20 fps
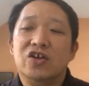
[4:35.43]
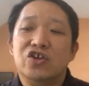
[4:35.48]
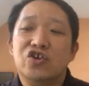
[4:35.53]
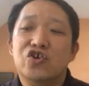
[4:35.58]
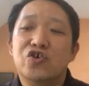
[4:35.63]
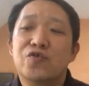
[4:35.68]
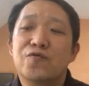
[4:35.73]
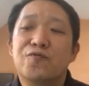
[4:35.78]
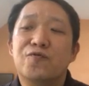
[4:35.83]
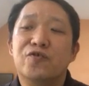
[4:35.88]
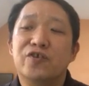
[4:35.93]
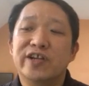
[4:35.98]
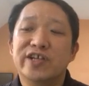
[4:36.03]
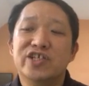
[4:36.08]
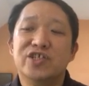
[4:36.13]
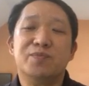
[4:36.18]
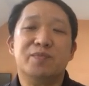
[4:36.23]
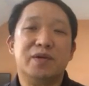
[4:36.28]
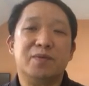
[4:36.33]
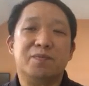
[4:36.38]
You
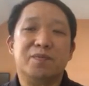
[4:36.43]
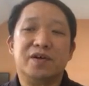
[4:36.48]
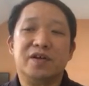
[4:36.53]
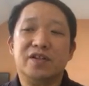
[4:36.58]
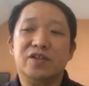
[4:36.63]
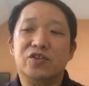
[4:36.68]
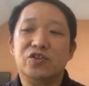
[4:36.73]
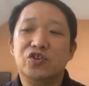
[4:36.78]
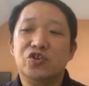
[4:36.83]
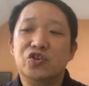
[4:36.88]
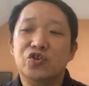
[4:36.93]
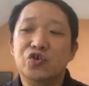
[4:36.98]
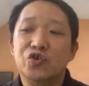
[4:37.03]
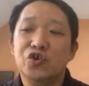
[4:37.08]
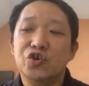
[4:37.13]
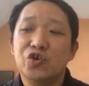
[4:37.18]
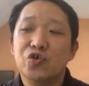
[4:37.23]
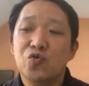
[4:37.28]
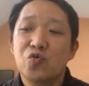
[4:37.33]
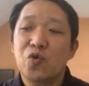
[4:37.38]
foolish people, do
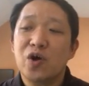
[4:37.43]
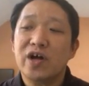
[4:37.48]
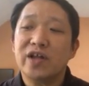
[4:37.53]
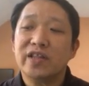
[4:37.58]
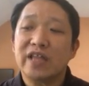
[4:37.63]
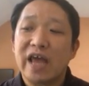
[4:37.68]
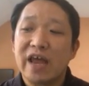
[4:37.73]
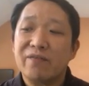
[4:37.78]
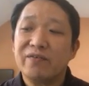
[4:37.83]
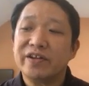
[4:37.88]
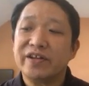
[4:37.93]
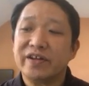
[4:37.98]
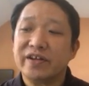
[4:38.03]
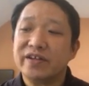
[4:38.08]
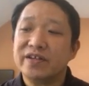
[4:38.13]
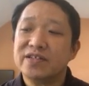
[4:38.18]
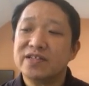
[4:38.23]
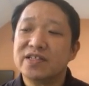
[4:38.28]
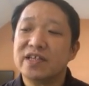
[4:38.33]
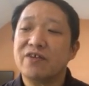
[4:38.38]
you want
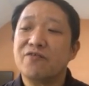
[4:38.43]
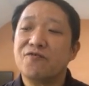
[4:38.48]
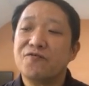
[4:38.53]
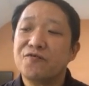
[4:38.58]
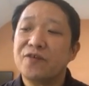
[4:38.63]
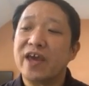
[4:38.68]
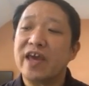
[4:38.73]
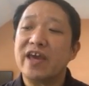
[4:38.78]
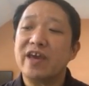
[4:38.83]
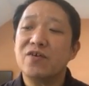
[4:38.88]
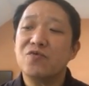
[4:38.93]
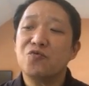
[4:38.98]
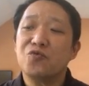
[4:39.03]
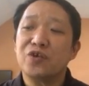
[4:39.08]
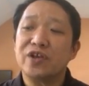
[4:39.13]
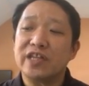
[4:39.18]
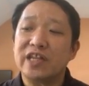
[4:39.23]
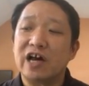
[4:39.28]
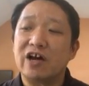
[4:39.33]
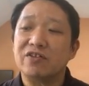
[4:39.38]
evidence that faith
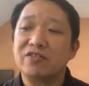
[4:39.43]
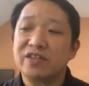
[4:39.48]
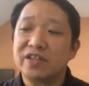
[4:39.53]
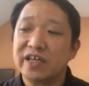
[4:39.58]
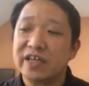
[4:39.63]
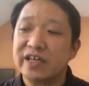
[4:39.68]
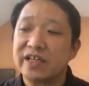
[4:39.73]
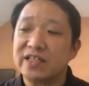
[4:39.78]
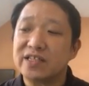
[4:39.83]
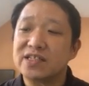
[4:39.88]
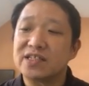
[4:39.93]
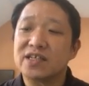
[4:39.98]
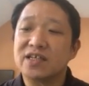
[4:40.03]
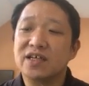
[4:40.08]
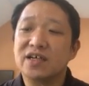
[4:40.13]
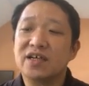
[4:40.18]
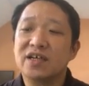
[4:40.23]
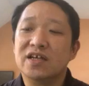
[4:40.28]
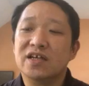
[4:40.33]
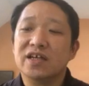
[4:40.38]
without deeds
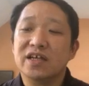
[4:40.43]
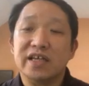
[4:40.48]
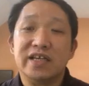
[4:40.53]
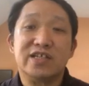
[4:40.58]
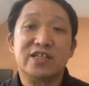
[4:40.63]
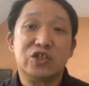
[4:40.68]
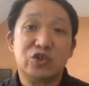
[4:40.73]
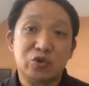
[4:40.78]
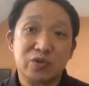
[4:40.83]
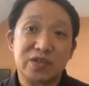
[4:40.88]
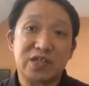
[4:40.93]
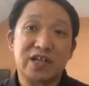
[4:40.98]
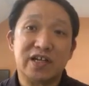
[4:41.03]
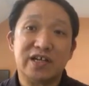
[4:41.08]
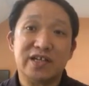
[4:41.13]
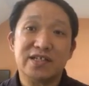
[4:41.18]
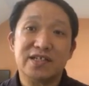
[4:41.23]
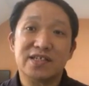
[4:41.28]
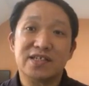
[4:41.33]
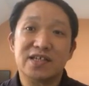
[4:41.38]
is
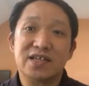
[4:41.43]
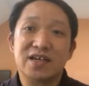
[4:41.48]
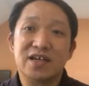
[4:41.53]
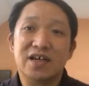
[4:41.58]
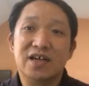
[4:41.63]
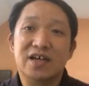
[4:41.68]
useless?